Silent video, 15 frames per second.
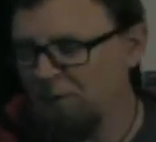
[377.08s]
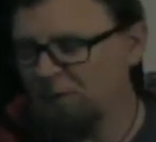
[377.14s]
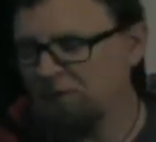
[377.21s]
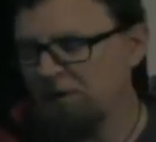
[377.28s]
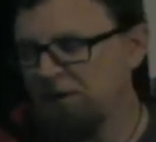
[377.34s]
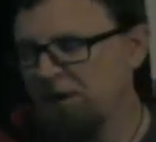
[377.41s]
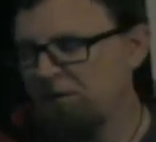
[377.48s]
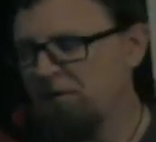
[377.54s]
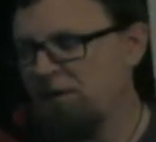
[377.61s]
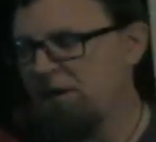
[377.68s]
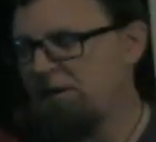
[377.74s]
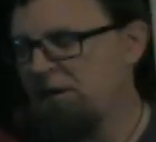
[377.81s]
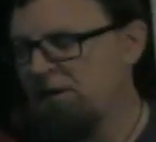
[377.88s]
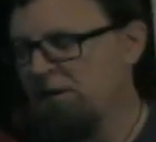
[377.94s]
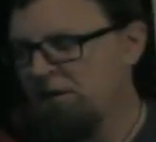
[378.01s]
book that I
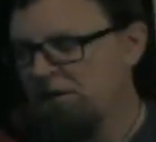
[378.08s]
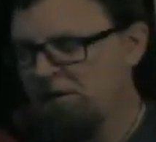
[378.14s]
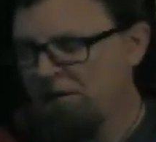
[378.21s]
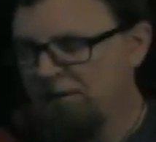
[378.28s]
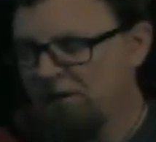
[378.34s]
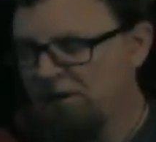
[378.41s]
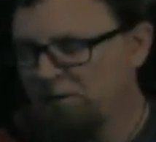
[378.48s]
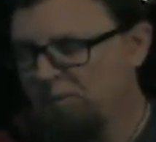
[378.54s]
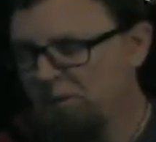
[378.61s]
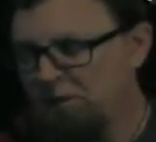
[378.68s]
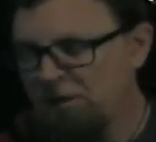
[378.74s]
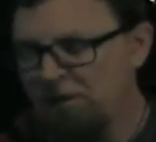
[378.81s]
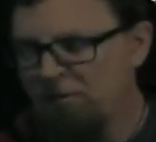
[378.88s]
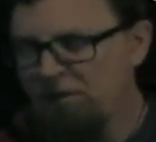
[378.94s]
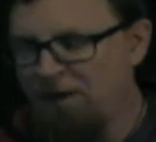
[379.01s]
read. The next
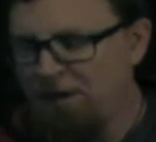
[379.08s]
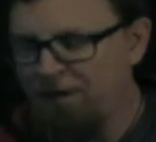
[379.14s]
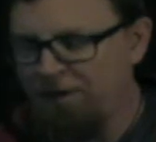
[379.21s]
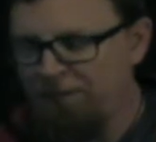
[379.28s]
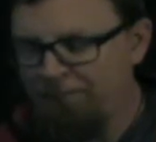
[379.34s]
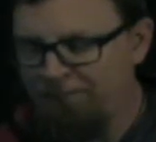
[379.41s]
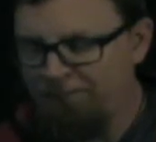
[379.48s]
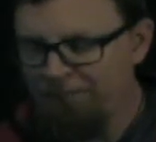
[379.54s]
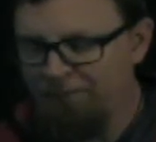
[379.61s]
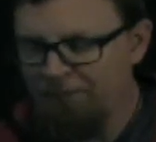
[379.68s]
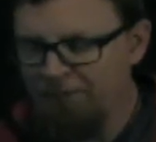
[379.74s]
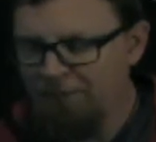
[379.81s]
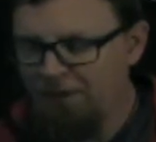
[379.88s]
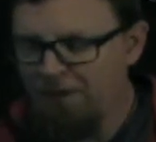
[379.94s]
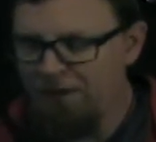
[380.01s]
book I read
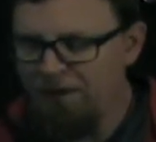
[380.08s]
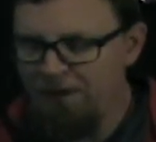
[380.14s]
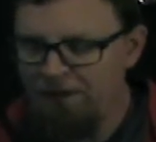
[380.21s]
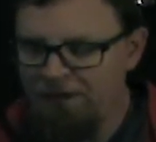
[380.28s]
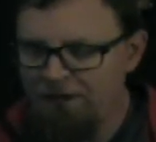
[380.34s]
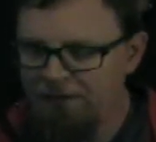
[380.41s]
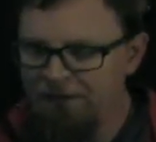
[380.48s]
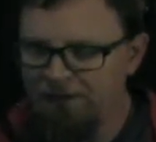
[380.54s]
uh,